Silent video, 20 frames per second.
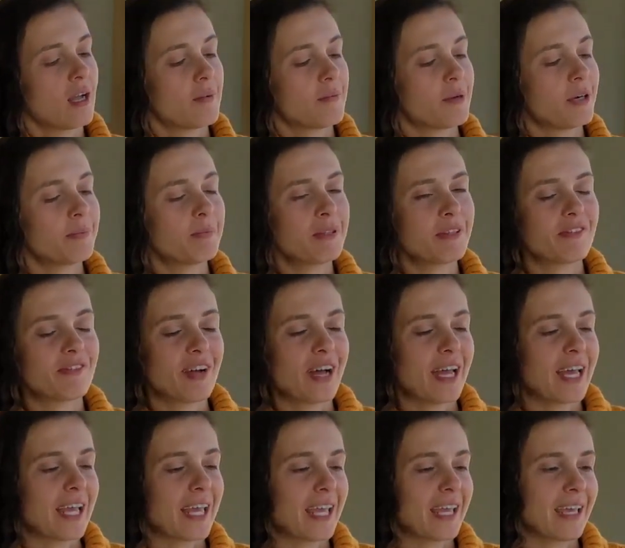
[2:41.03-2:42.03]
Purple
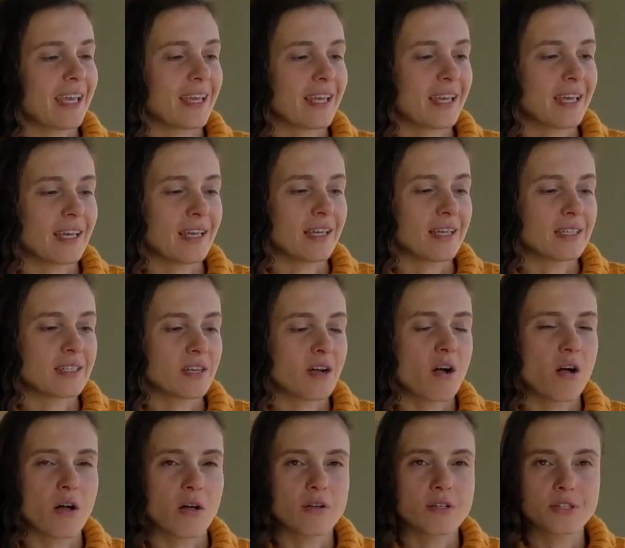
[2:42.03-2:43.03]
Viking is
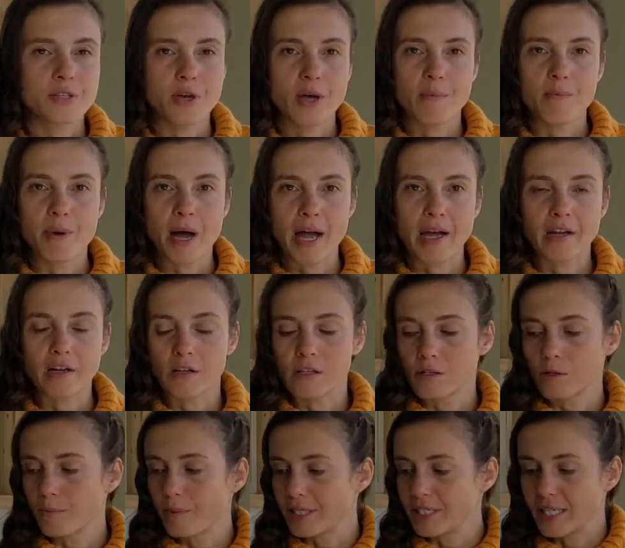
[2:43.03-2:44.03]
also a
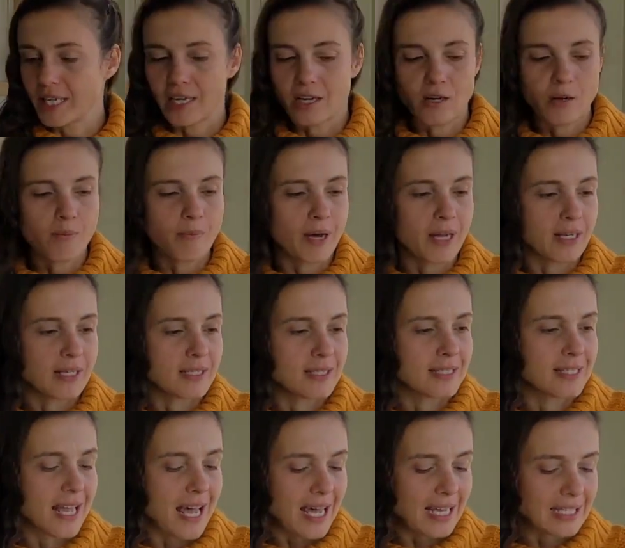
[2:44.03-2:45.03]
bicolor potato, but it's
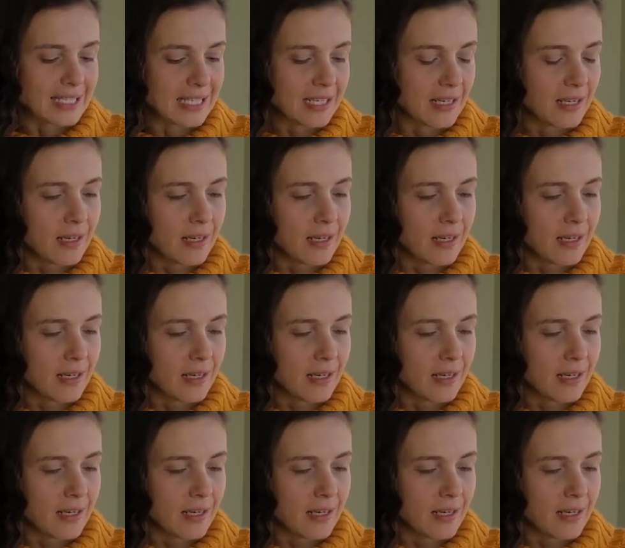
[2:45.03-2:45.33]
not,